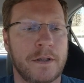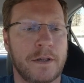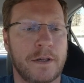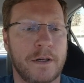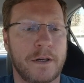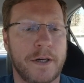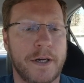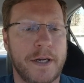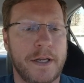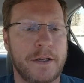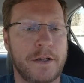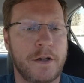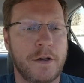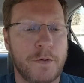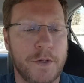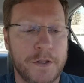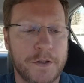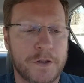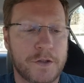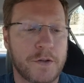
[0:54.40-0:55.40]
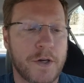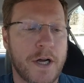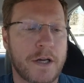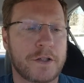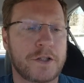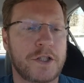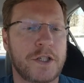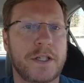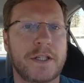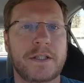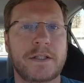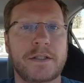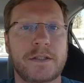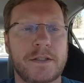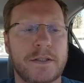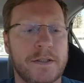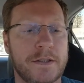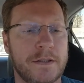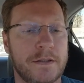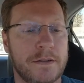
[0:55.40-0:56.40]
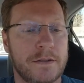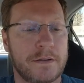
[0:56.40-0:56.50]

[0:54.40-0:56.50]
All right, no instructions.